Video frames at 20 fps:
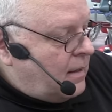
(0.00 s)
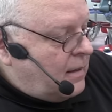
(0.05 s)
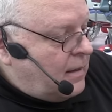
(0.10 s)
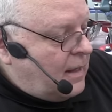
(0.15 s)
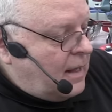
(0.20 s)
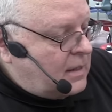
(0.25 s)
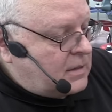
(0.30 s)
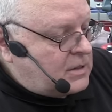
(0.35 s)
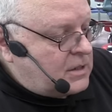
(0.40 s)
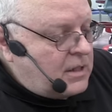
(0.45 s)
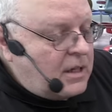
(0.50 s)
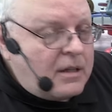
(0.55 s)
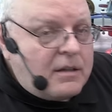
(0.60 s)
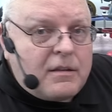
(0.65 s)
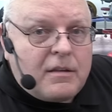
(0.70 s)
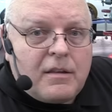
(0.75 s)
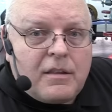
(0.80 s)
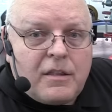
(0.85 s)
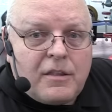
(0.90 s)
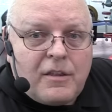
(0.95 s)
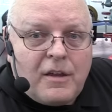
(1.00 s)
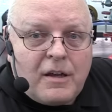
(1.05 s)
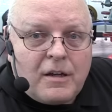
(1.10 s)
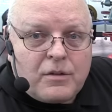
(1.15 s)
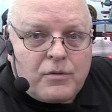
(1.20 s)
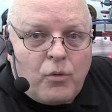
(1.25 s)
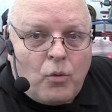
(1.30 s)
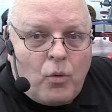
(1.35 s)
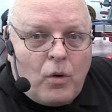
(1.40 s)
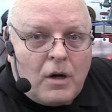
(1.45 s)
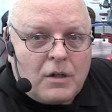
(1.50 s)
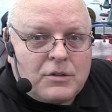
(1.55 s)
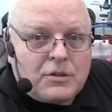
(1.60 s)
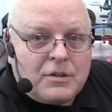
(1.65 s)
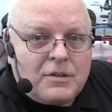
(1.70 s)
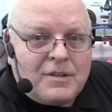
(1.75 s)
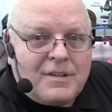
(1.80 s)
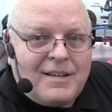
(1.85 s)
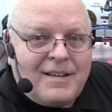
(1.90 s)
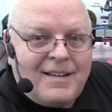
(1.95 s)
that's it. Thanks for
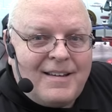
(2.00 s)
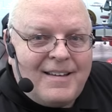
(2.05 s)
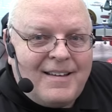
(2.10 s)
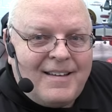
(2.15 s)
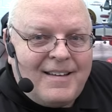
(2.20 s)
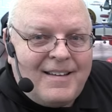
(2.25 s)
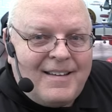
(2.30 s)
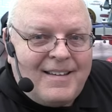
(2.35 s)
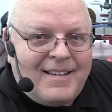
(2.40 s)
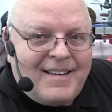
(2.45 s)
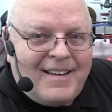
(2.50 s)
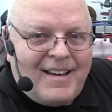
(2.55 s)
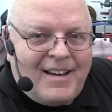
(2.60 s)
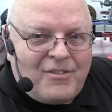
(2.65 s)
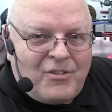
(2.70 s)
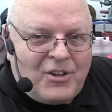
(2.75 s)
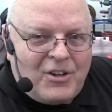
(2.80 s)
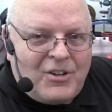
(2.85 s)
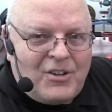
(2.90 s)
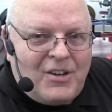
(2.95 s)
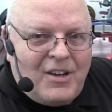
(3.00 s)
watching. Have a good